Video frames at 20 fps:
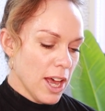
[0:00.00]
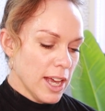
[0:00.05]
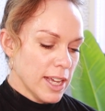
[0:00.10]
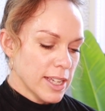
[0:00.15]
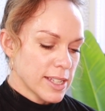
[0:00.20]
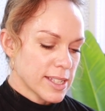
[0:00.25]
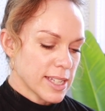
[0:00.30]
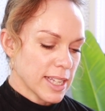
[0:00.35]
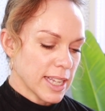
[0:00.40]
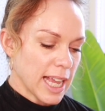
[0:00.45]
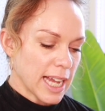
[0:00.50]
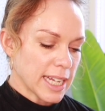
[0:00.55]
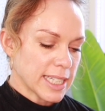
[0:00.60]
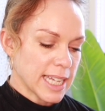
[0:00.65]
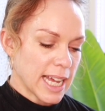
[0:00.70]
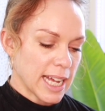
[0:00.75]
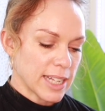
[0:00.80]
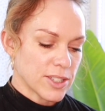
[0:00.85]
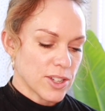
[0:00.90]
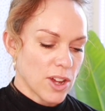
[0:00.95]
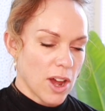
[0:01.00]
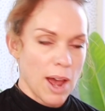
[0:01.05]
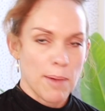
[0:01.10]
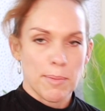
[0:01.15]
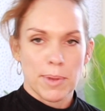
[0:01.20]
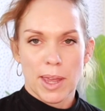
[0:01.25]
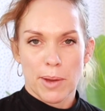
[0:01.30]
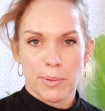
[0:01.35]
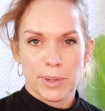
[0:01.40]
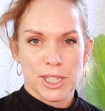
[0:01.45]
select our
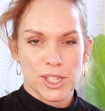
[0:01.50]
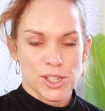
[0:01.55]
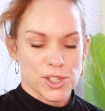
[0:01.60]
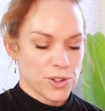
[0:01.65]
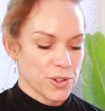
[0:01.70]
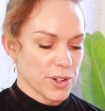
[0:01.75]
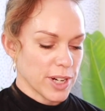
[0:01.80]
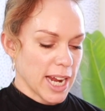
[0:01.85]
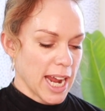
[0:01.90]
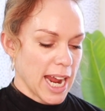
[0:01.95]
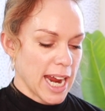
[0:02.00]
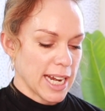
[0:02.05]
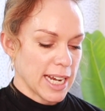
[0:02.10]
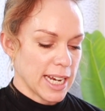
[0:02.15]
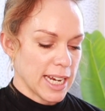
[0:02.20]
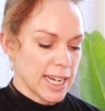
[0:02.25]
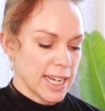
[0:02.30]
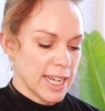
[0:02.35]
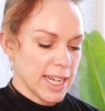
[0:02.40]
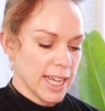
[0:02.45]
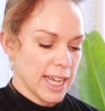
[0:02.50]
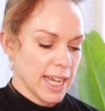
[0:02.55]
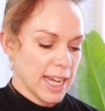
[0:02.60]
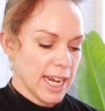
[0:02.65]
timer that we just created,